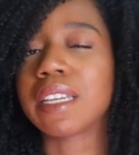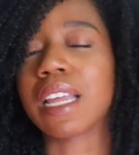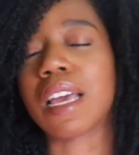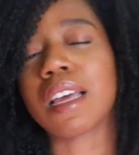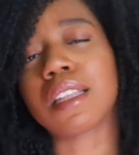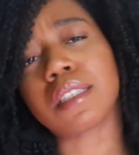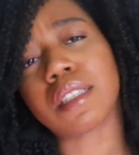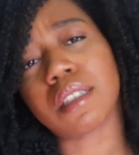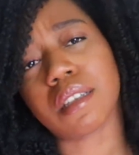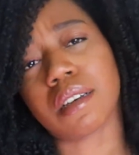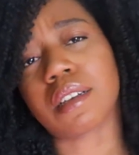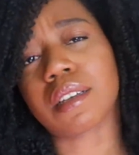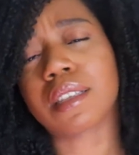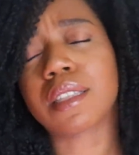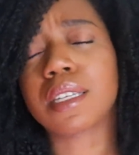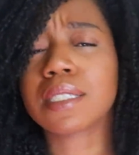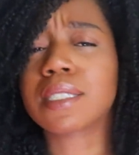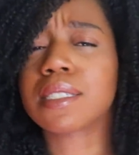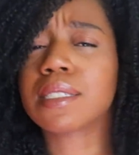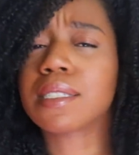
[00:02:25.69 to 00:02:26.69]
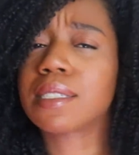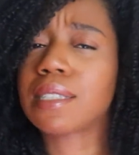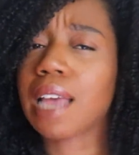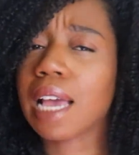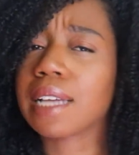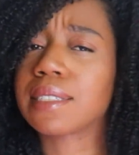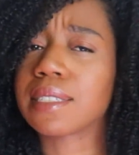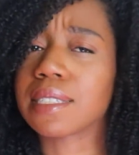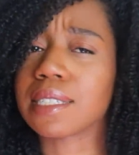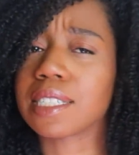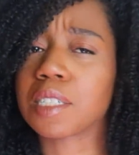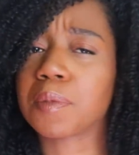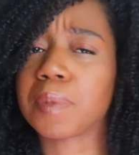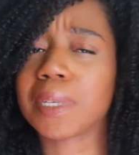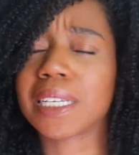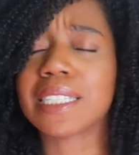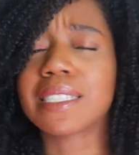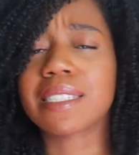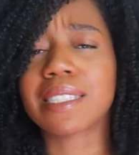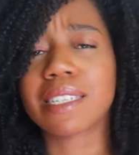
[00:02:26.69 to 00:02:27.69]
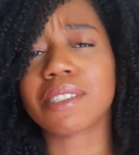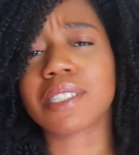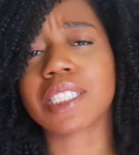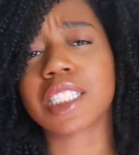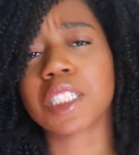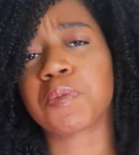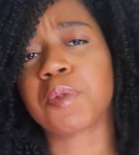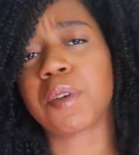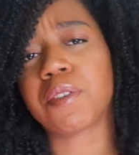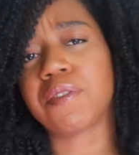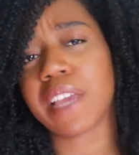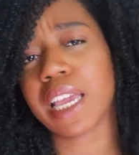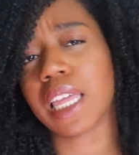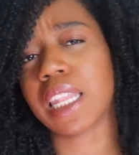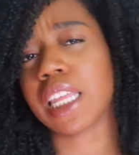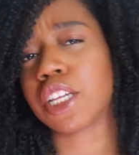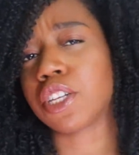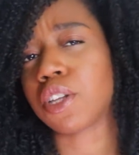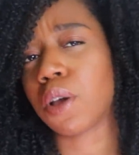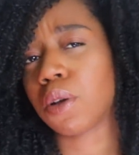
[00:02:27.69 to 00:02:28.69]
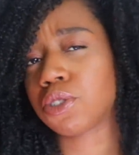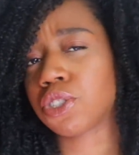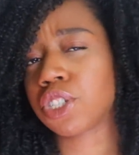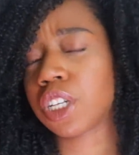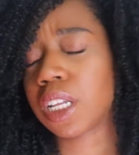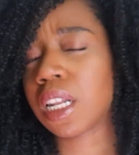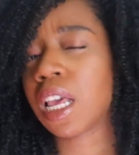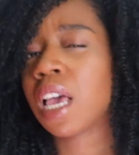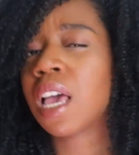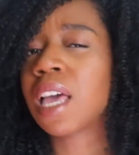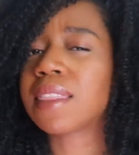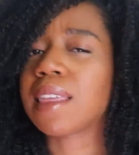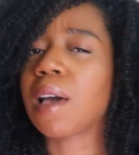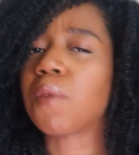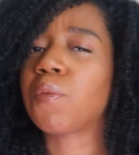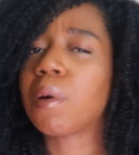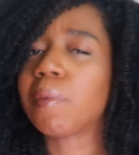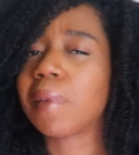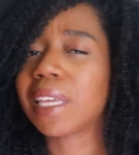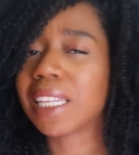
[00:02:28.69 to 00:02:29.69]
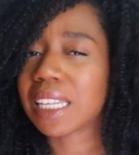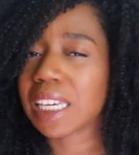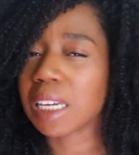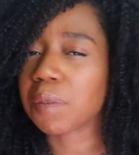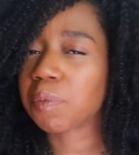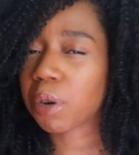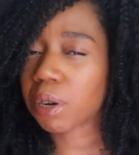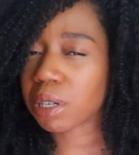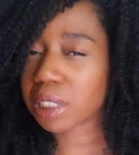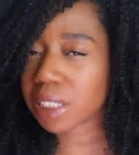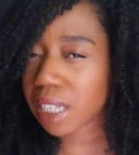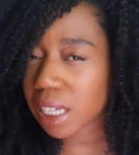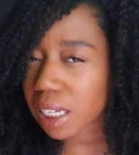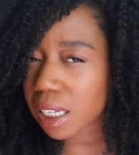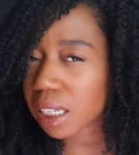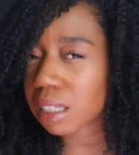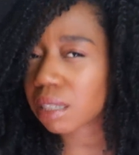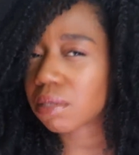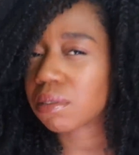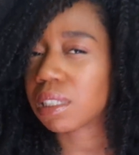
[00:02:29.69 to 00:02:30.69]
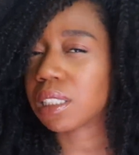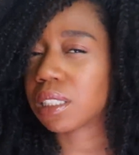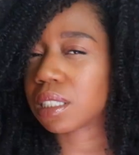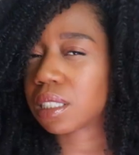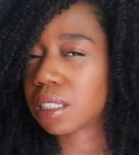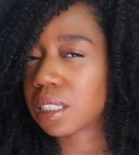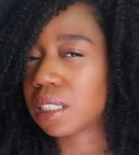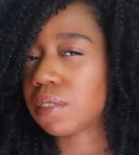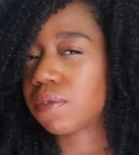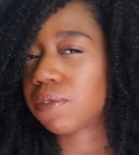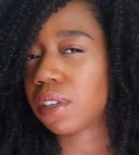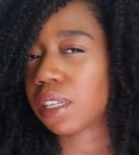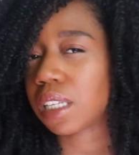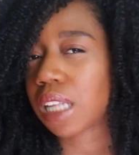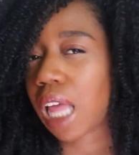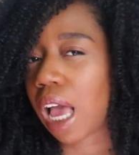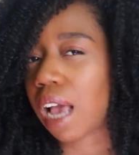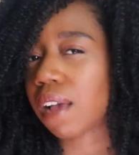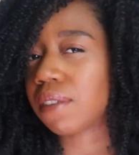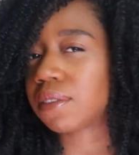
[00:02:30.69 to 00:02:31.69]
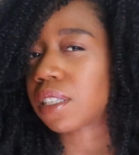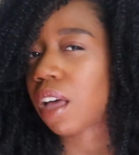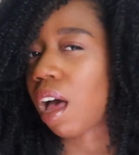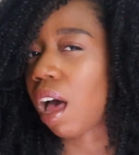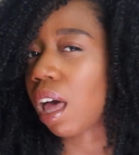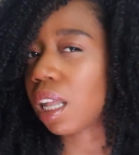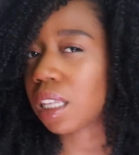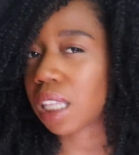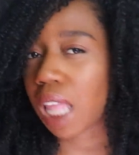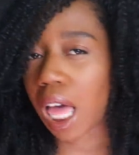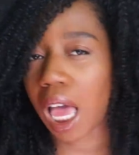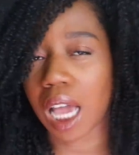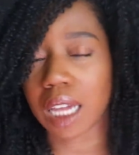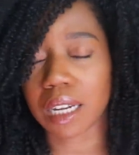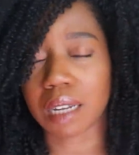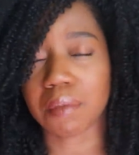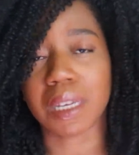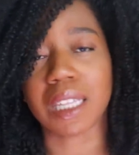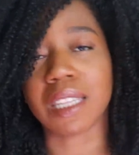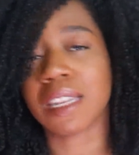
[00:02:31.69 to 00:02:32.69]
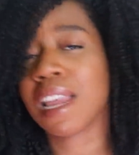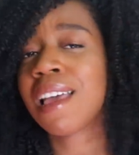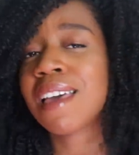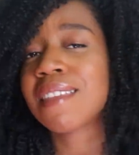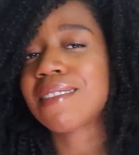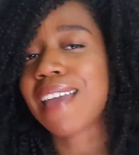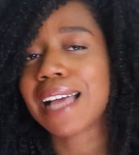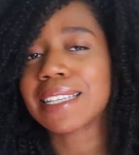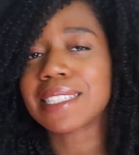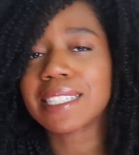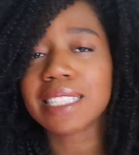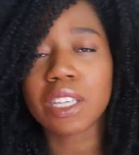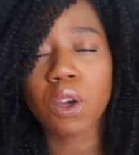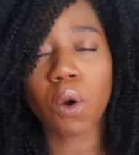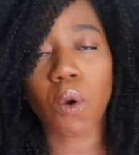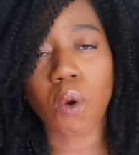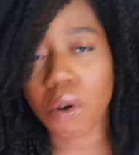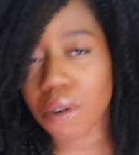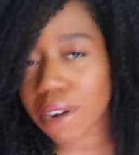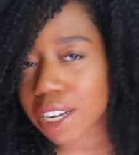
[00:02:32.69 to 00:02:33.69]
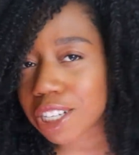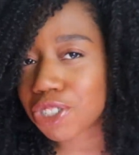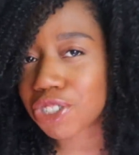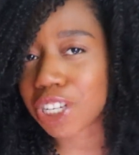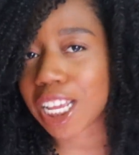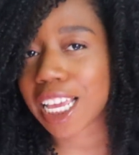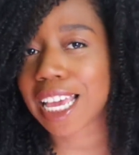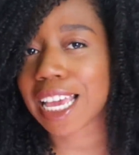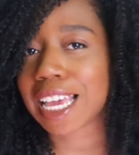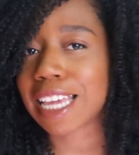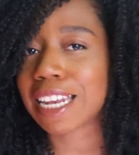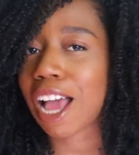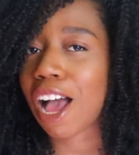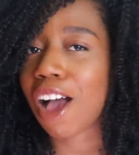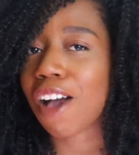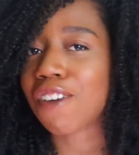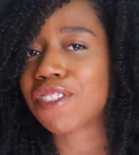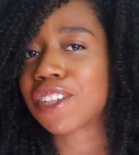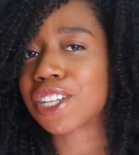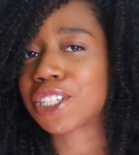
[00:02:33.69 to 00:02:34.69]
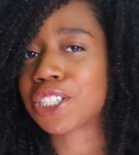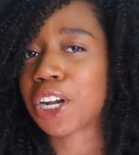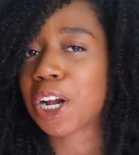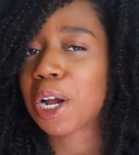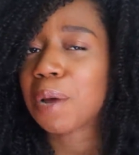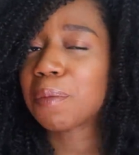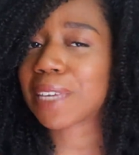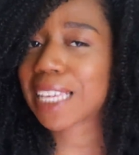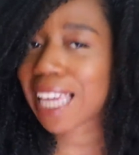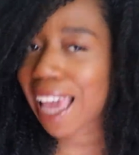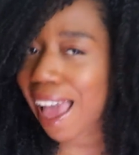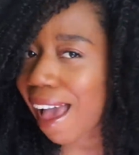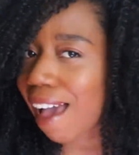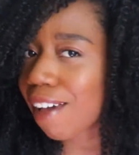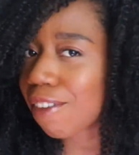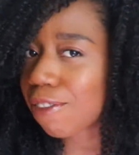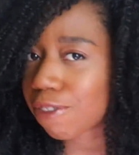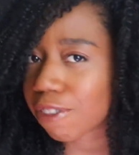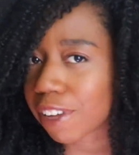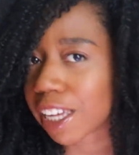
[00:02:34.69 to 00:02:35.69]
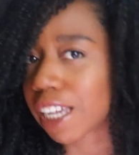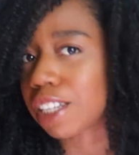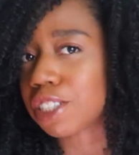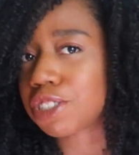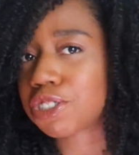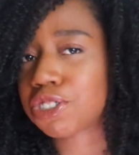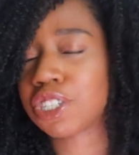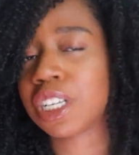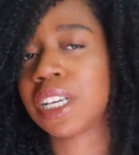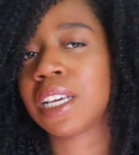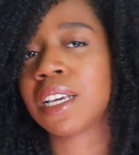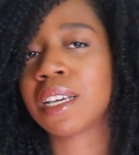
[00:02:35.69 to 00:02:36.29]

Now look, this is sexist because there's this prevailing notion that women lead particularly deceitful lives online. I mean, that's the origin of the term catfish.